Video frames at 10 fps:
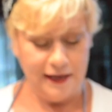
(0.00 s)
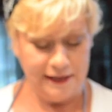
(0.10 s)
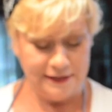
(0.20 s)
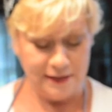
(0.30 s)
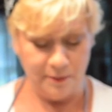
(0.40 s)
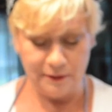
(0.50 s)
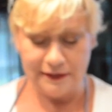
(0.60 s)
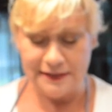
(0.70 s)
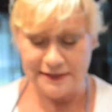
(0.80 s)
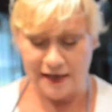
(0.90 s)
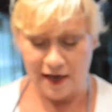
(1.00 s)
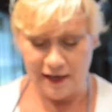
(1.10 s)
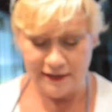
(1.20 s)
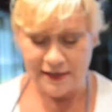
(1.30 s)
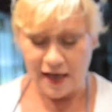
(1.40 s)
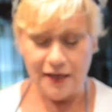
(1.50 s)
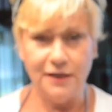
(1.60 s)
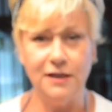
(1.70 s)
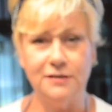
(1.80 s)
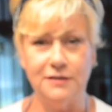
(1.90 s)
It's doubled in size.
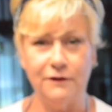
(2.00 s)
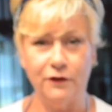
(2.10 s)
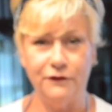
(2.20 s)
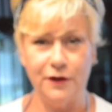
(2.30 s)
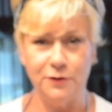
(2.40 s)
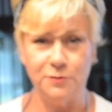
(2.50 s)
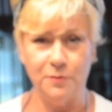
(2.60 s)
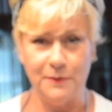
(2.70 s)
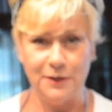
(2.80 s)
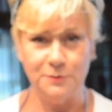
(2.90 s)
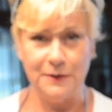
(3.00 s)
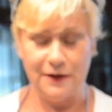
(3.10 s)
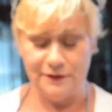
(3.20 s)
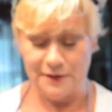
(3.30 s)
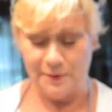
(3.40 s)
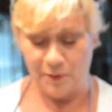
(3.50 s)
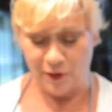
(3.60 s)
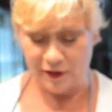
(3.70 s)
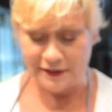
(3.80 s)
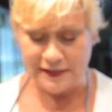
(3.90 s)
Yeast never fails to amaze me every time it
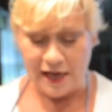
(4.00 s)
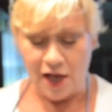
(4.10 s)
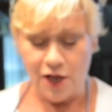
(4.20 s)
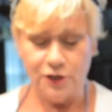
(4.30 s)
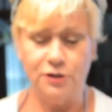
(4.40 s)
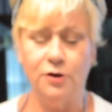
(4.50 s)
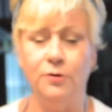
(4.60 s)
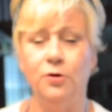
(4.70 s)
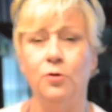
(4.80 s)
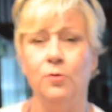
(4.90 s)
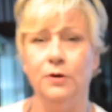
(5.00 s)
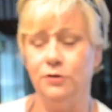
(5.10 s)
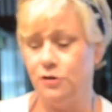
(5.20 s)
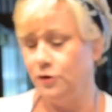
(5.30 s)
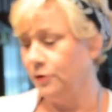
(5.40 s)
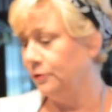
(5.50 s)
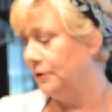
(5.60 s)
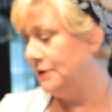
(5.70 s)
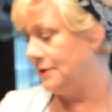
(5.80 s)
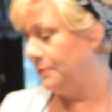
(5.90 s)
works. So you're going to
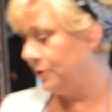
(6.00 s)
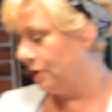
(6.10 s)
dump it